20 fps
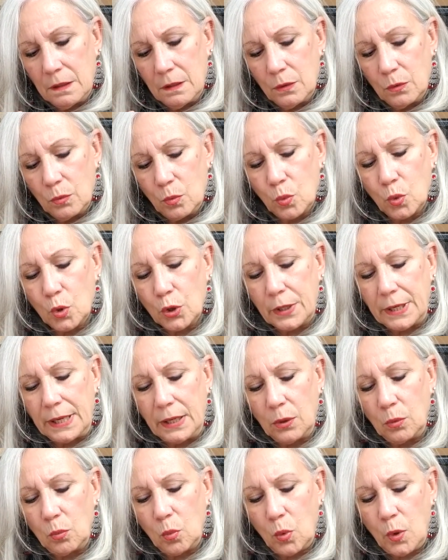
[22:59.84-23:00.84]

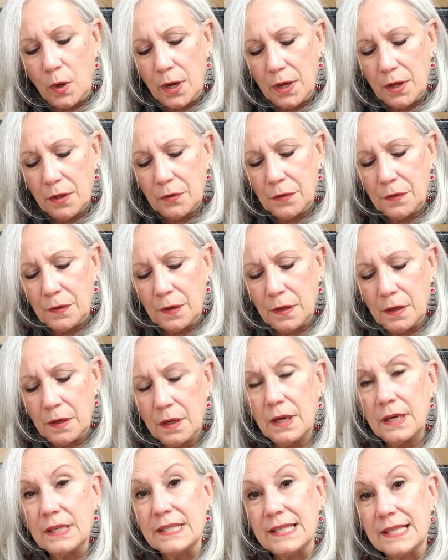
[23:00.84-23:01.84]
working with
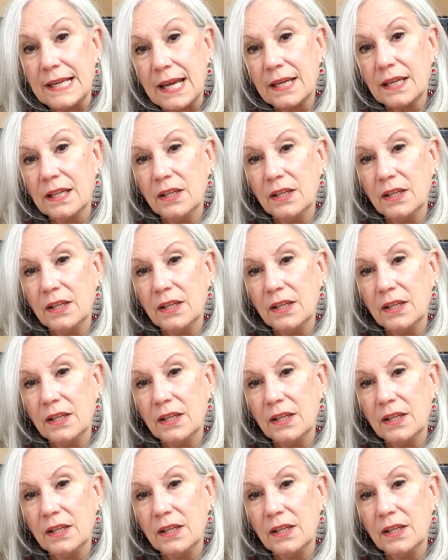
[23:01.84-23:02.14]
a second